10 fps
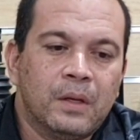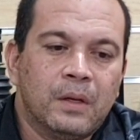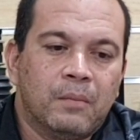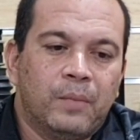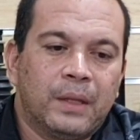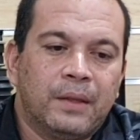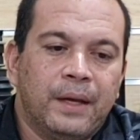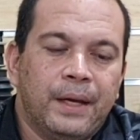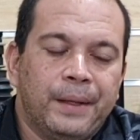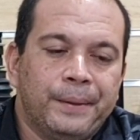but
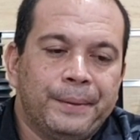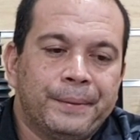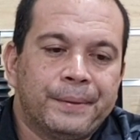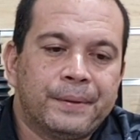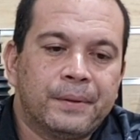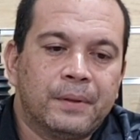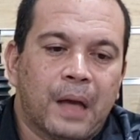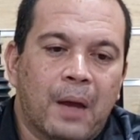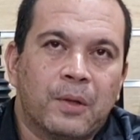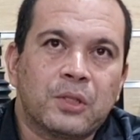then
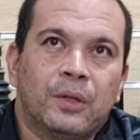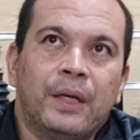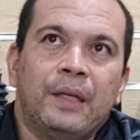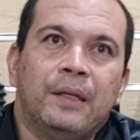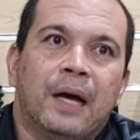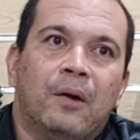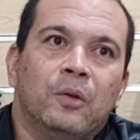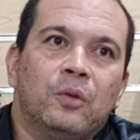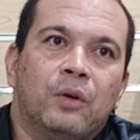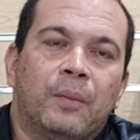I was already
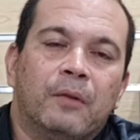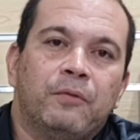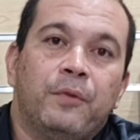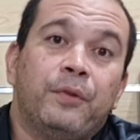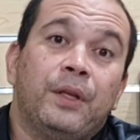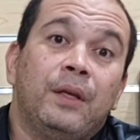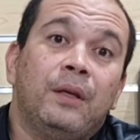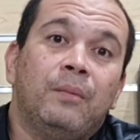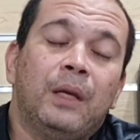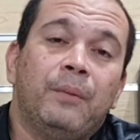down to about 50
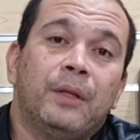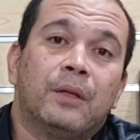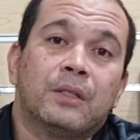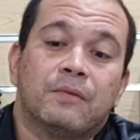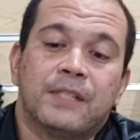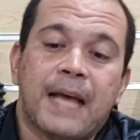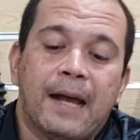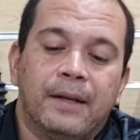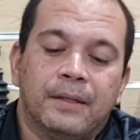millimeters of sag.